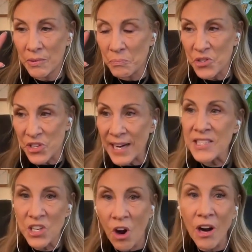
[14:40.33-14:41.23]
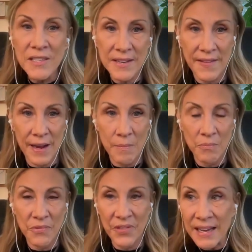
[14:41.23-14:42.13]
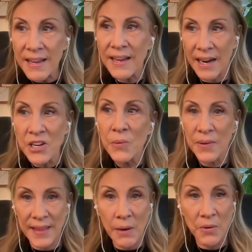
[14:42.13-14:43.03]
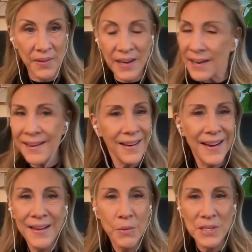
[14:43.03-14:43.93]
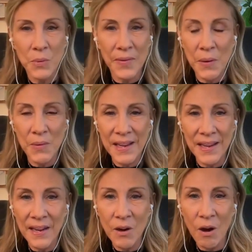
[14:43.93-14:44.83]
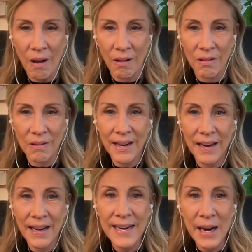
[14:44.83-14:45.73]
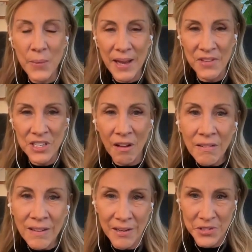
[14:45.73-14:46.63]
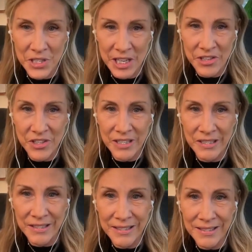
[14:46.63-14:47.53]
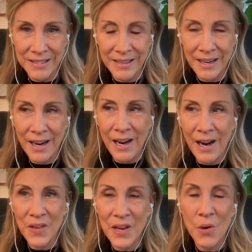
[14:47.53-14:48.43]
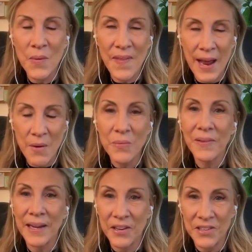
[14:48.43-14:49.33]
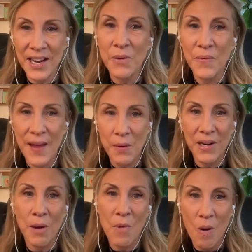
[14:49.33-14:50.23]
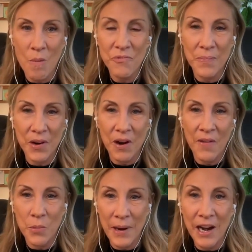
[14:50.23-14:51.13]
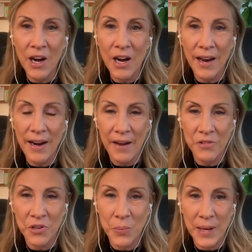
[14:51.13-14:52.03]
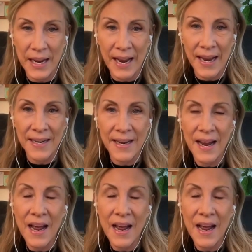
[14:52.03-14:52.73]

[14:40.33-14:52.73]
projected onto them, thinking I knew what they were thinking, wasn't what they were thinking at all. And now we have adult conversations. When they, like you're saying, when they would come home from their other parent after a weekend,